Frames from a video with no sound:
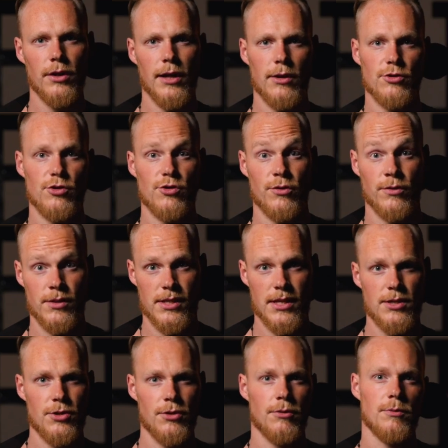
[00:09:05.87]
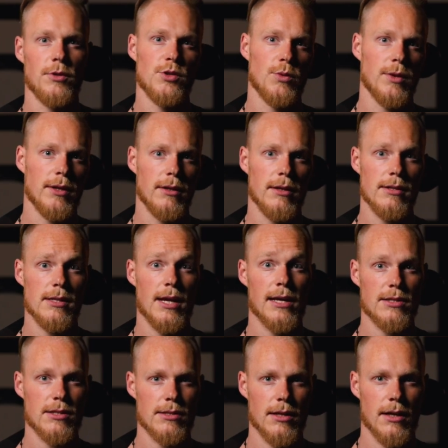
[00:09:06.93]
how to transition between these
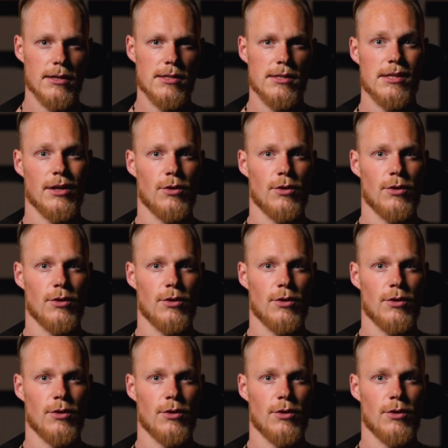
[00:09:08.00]
exercises and